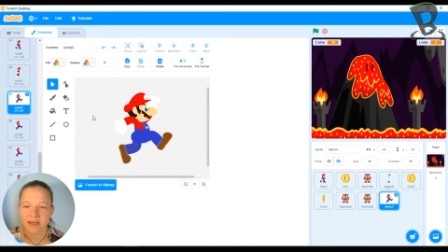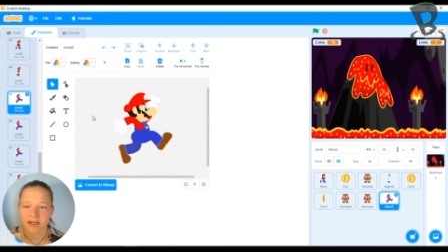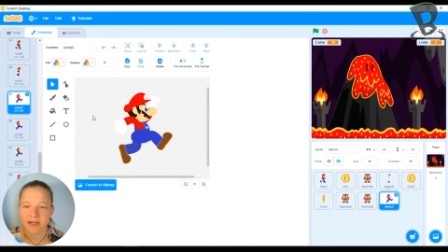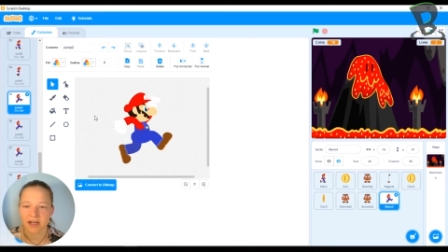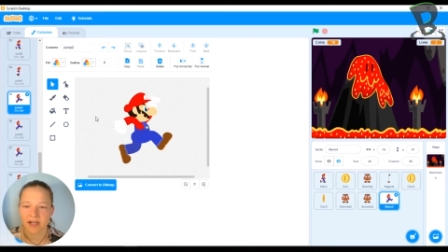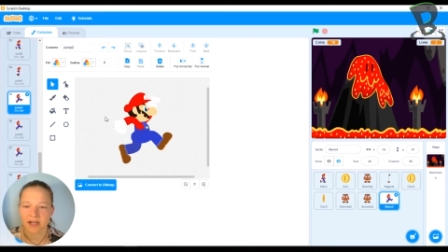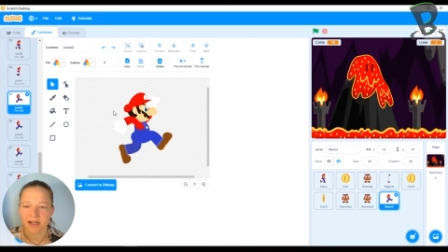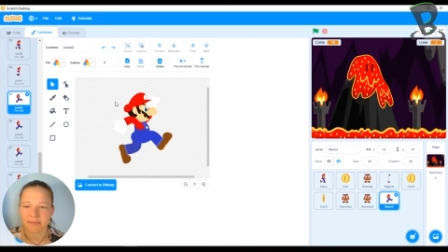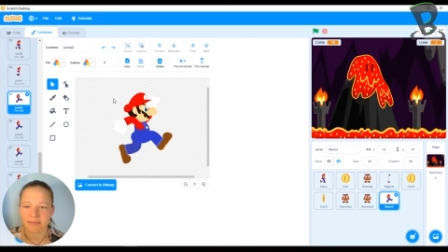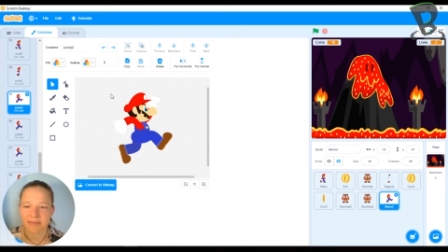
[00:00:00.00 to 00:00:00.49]

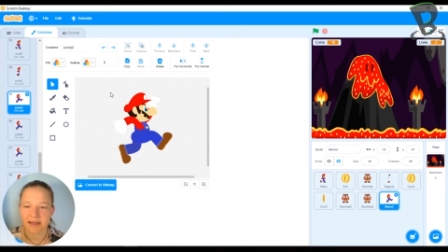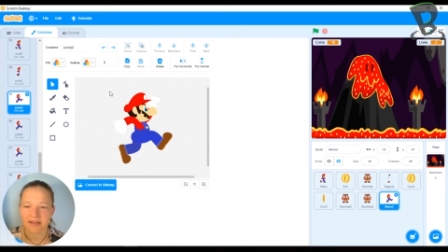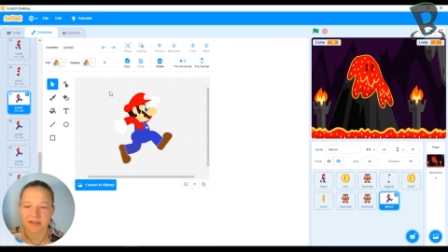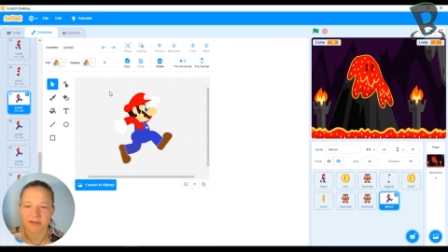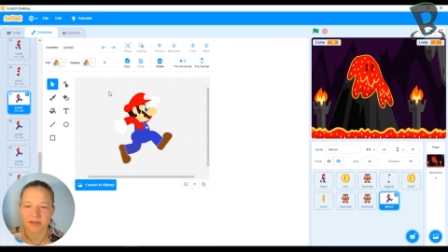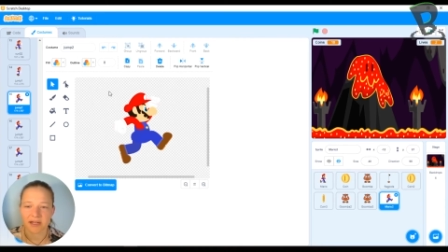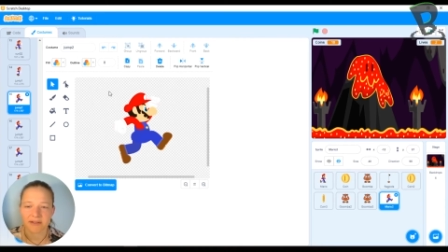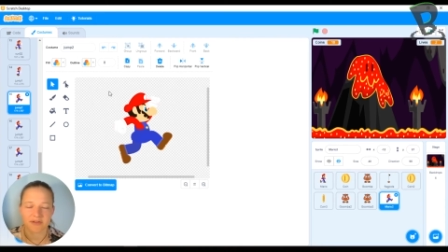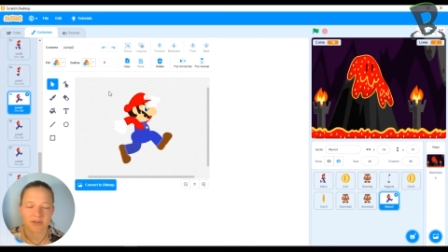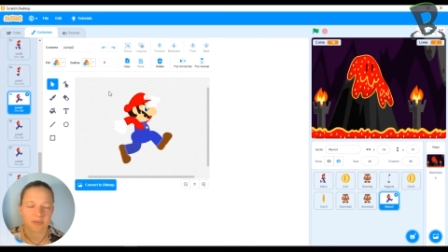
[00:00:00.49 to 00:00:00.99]
um, and you'll
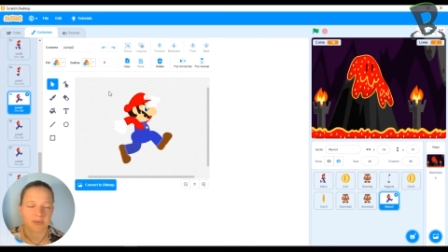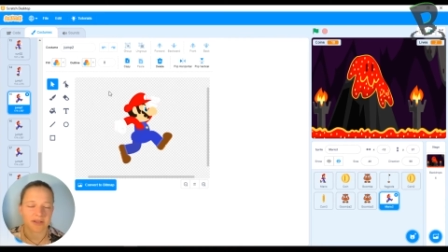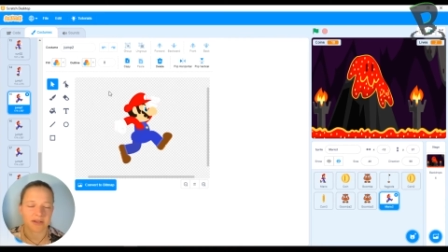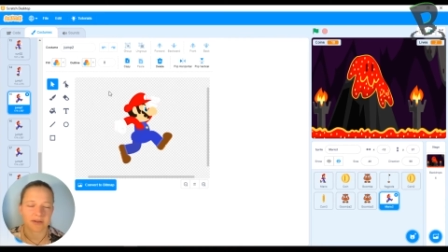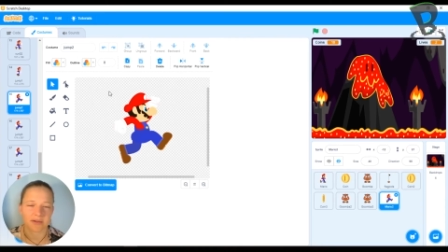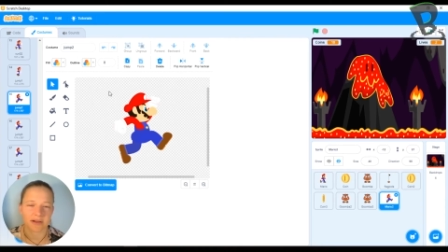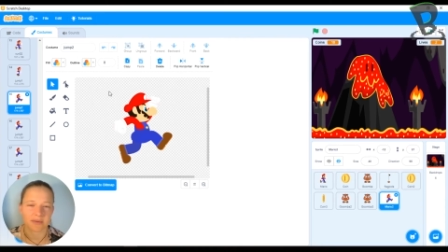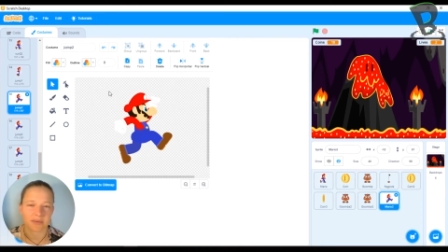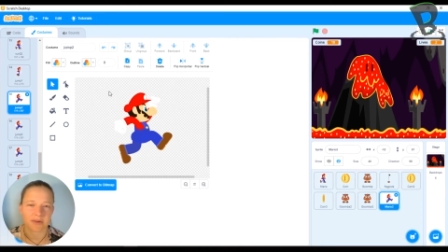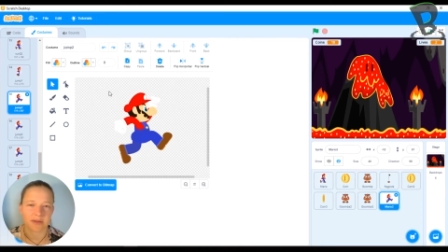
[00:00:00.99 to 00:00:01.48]
have to play
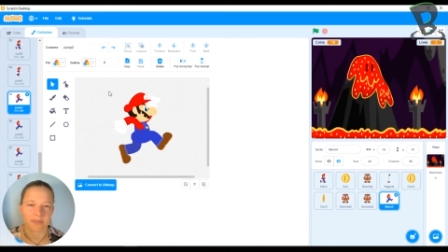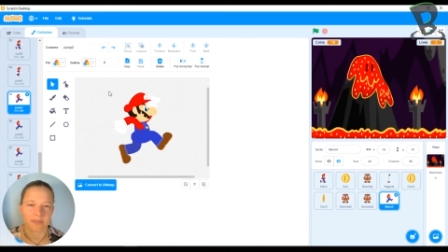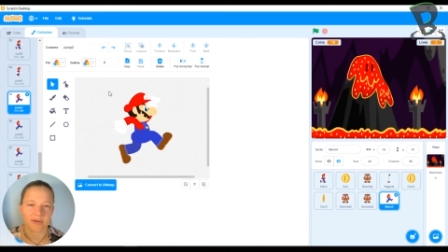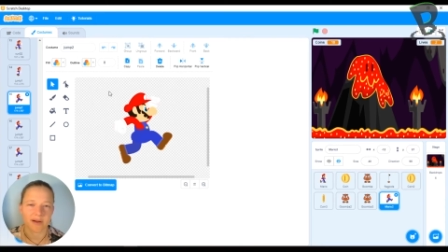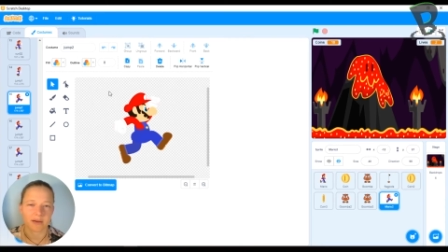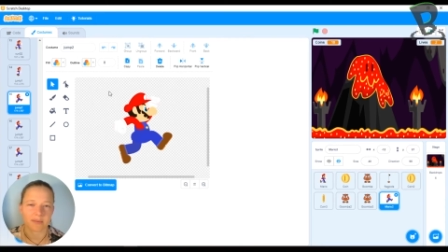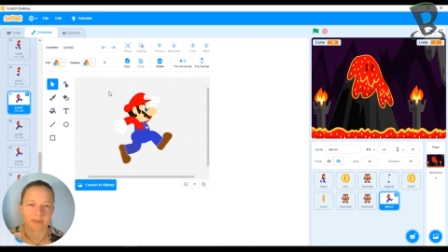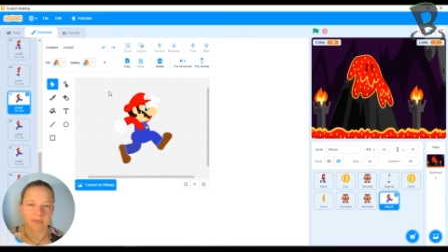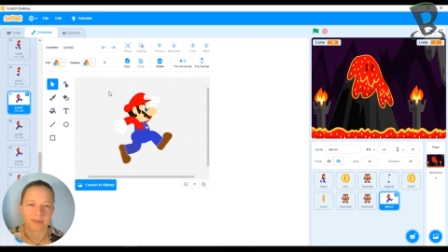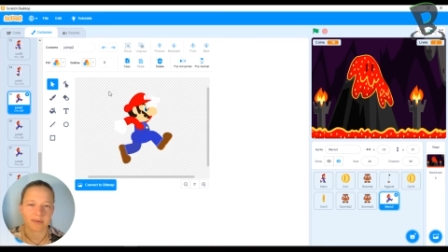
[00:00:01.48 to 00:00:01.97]
around with it
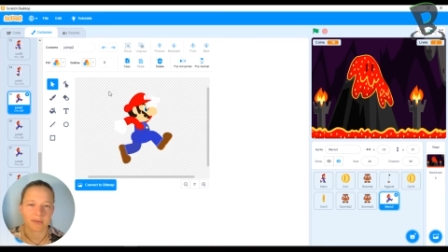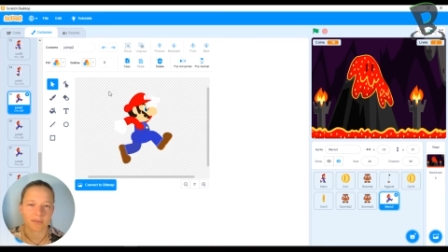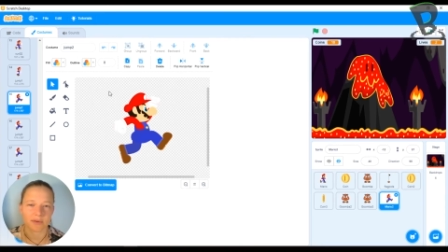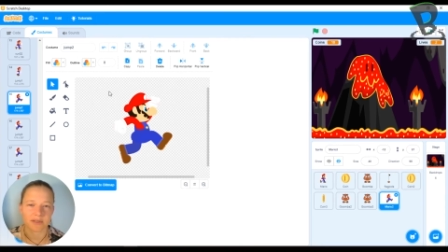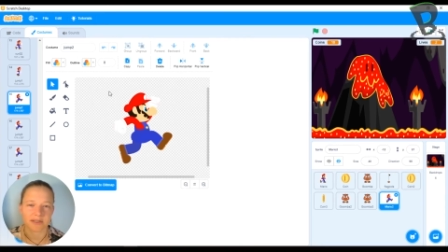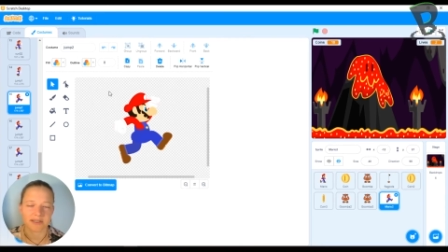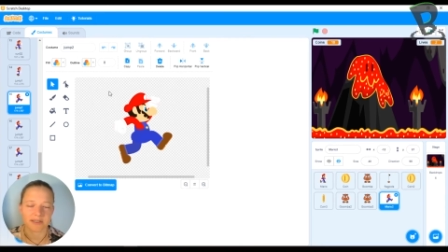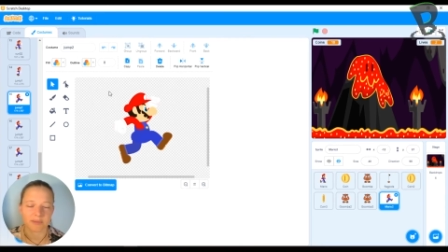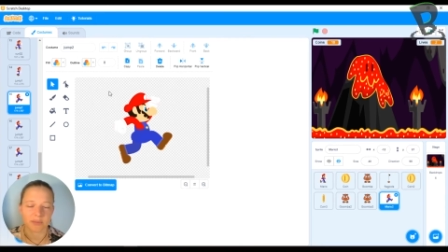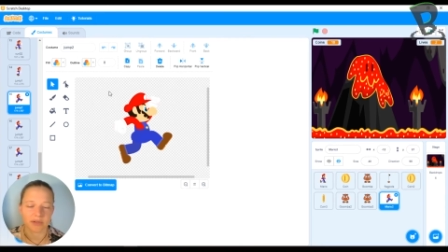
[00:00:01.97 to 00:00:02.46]
probably
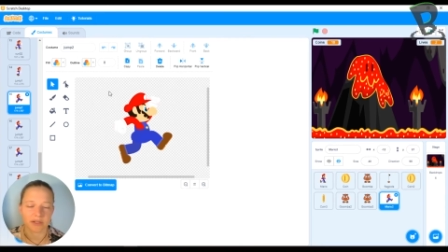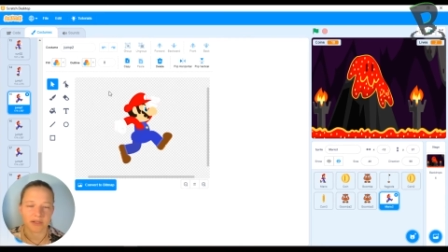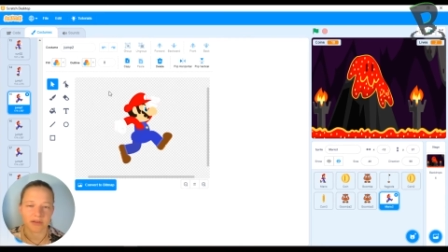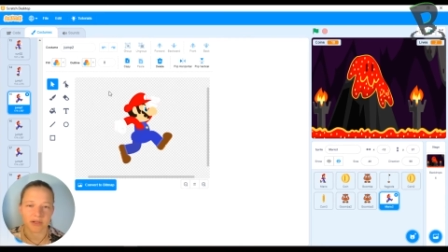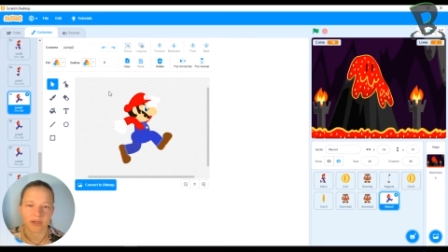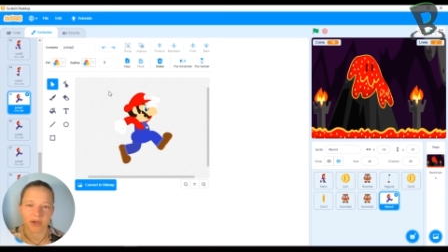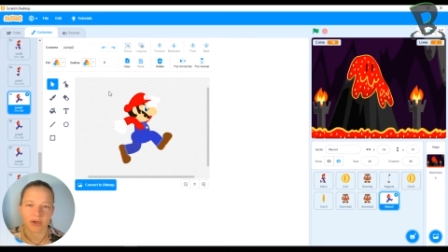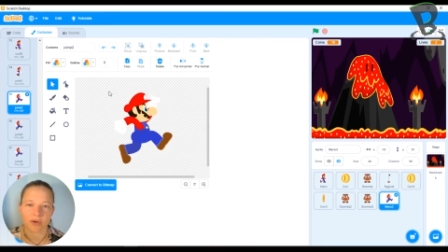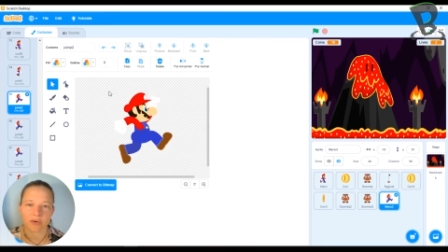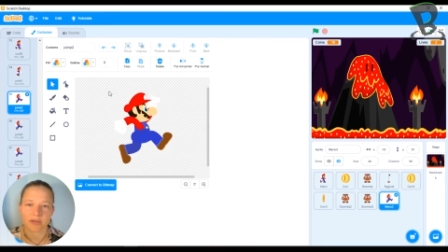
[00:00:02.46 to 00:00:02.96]
once you put in the
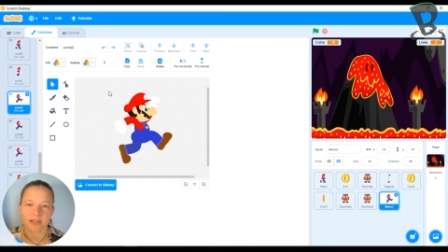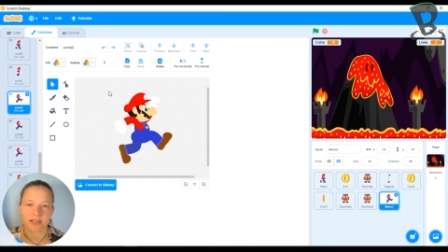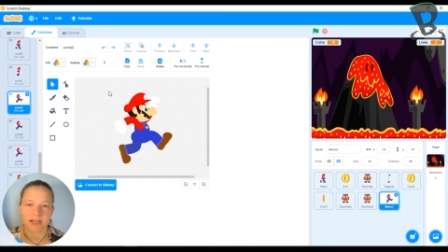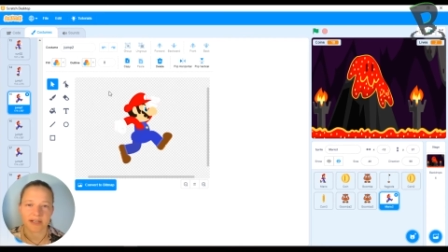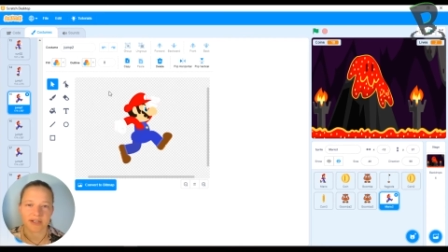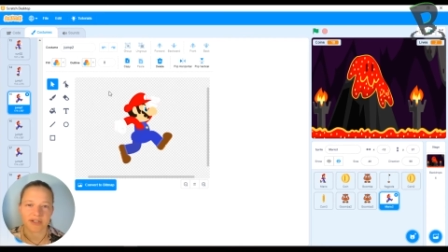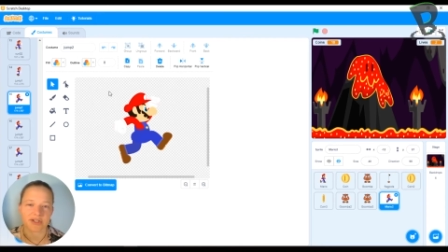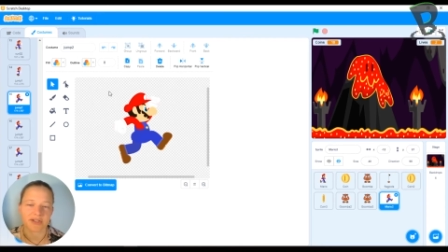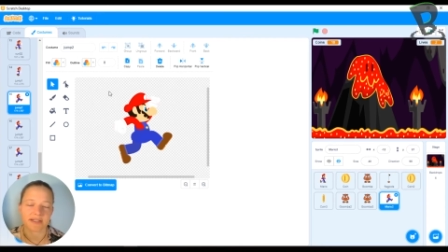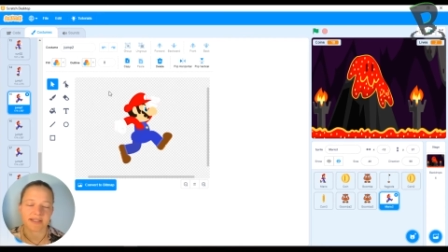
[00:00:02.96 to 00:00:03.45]
code and
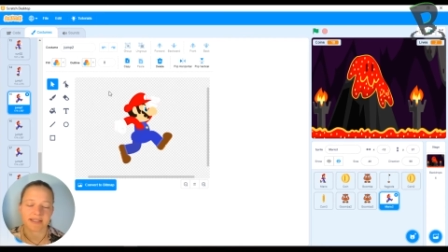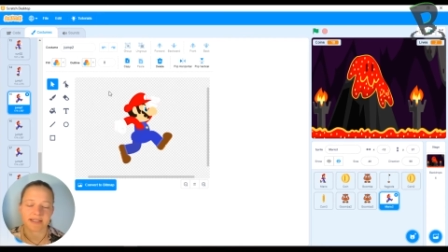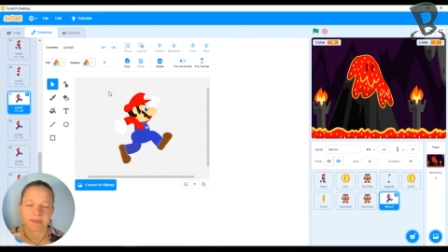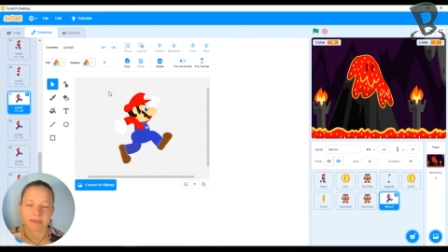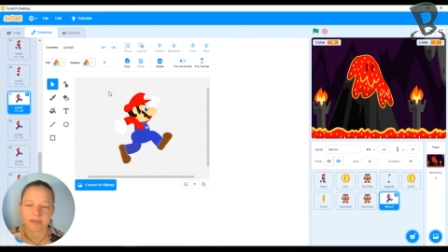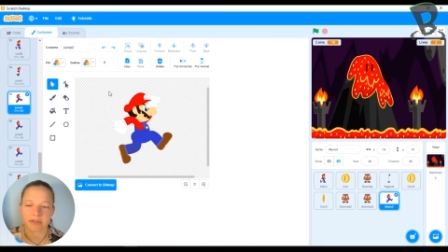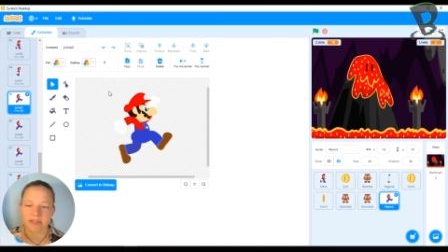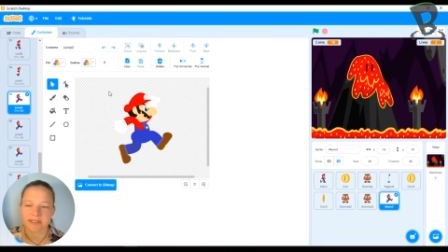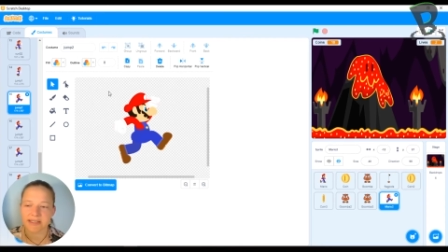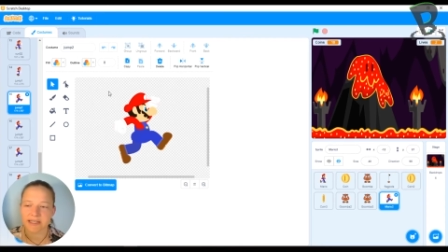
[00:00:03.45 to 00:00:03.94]
actually see what
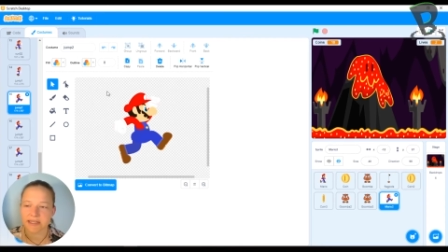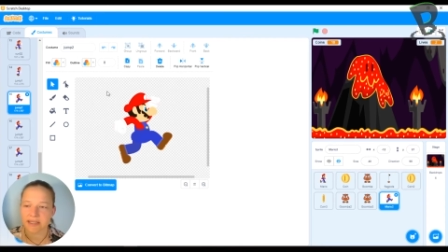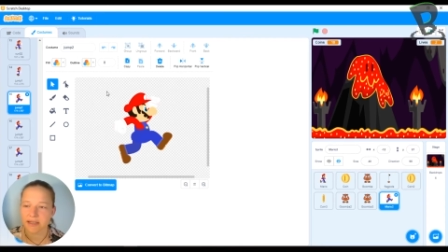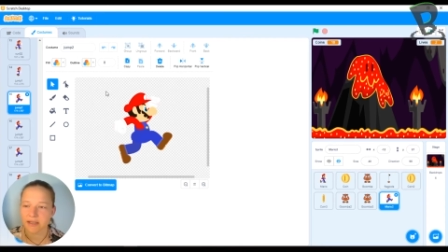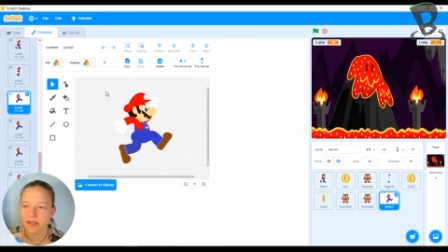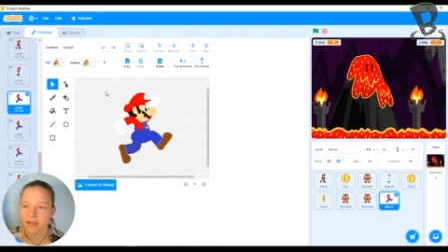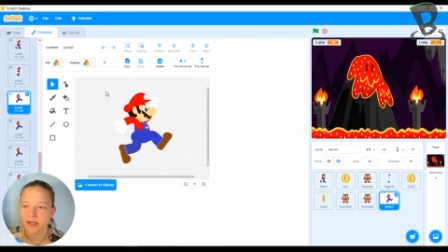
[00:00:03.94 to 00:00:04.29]
it looks like.